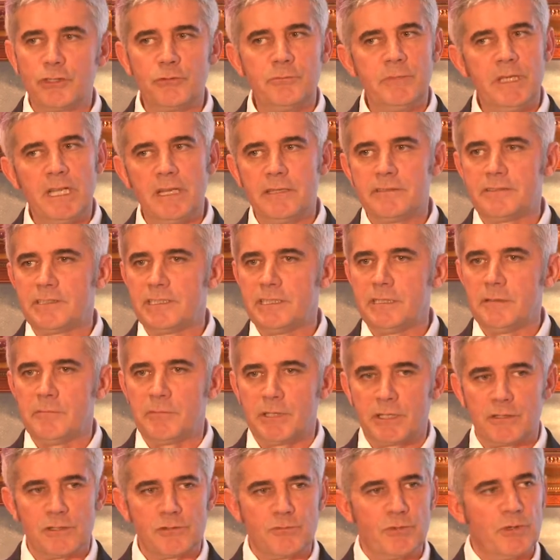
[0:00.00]
humility,
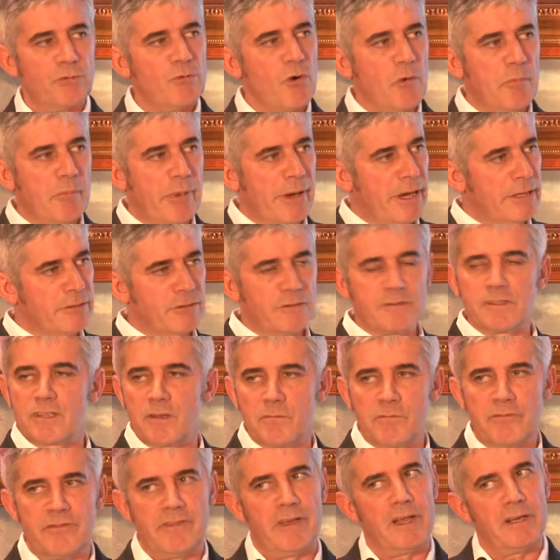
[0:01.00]
because we were part of
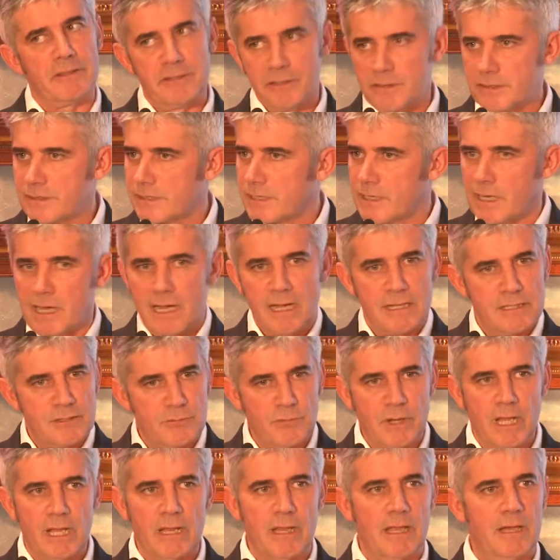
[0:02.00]
some failures as
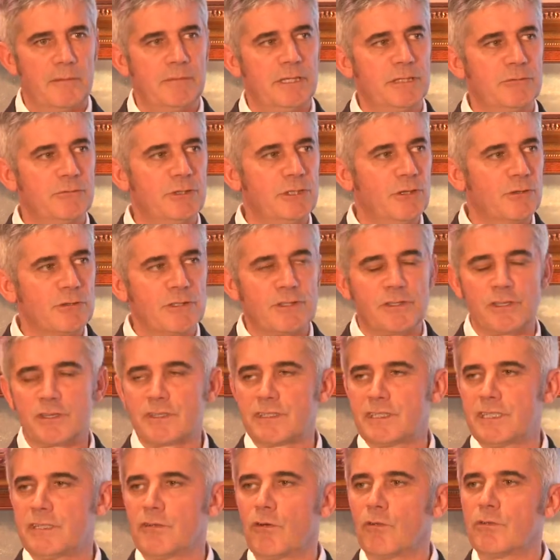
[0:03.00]
well. I mean, we don't
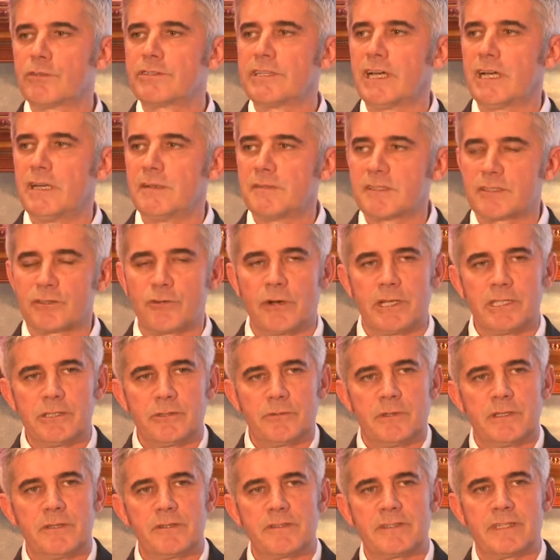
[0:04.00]
succeed all times. Trying
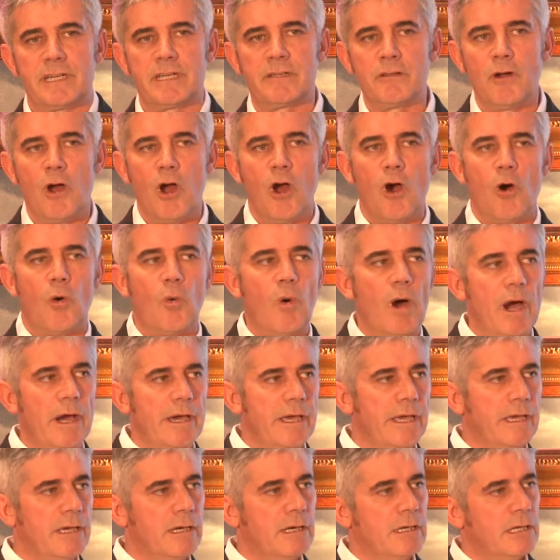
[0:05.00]
to understand
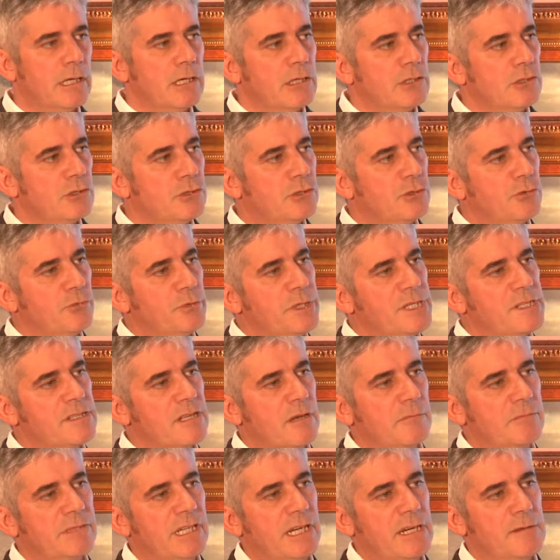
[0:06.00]
why do we
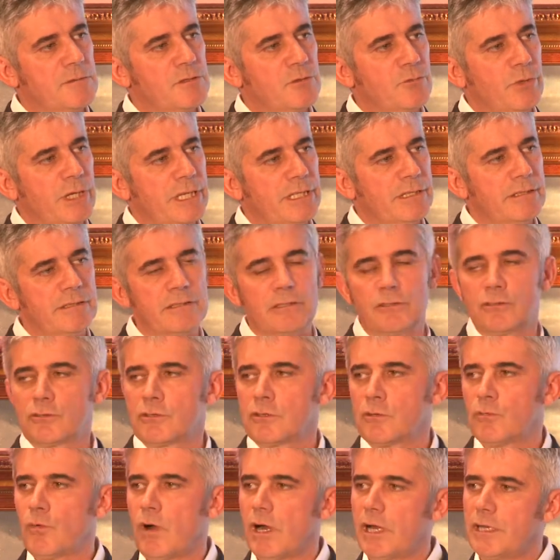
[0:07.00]
sometimes win,
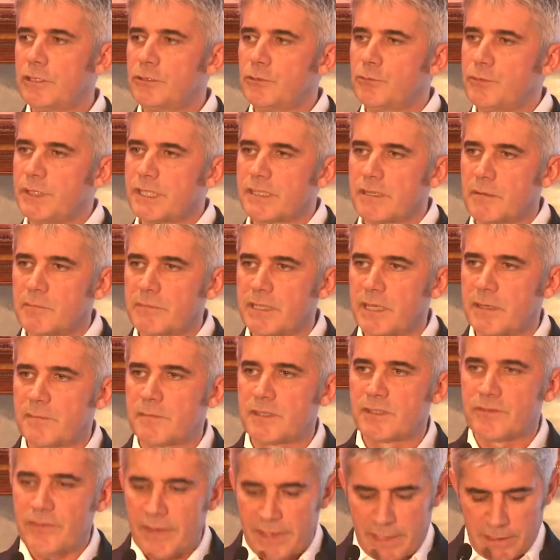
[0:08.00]
why do we
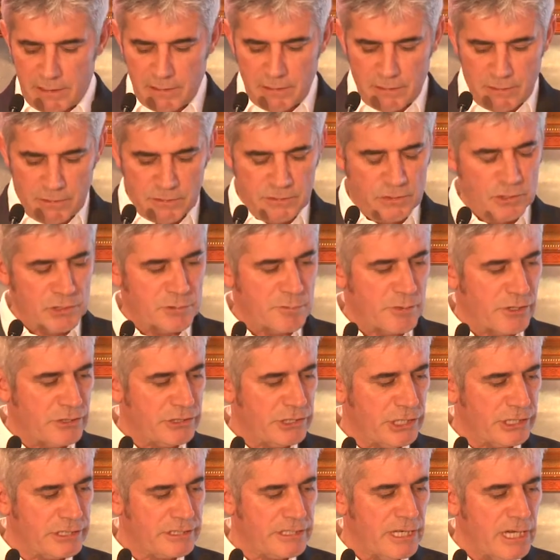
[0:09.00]
sometimes fail on those
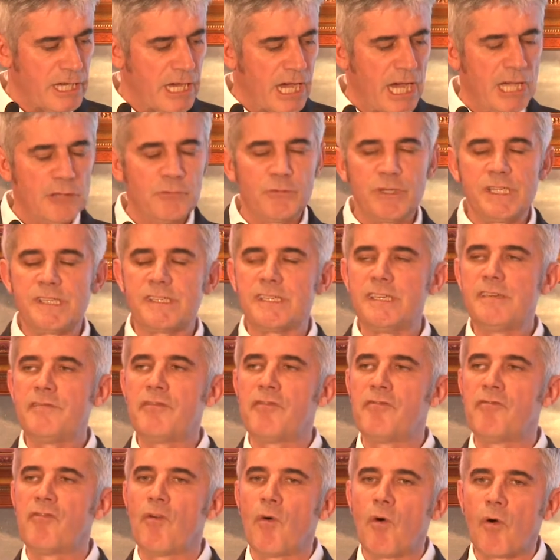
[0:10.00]
projects. And we see
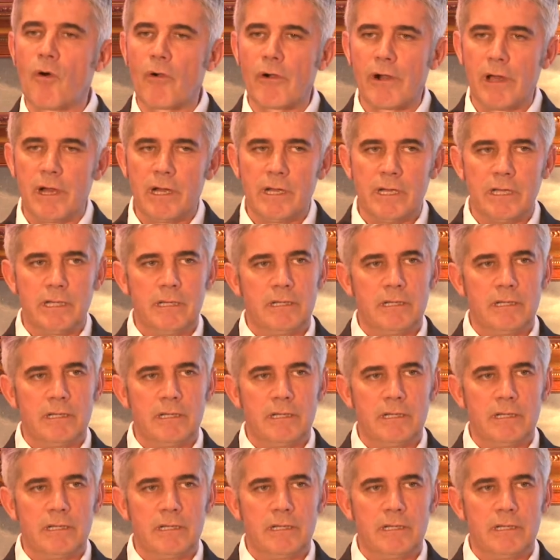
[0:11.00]
four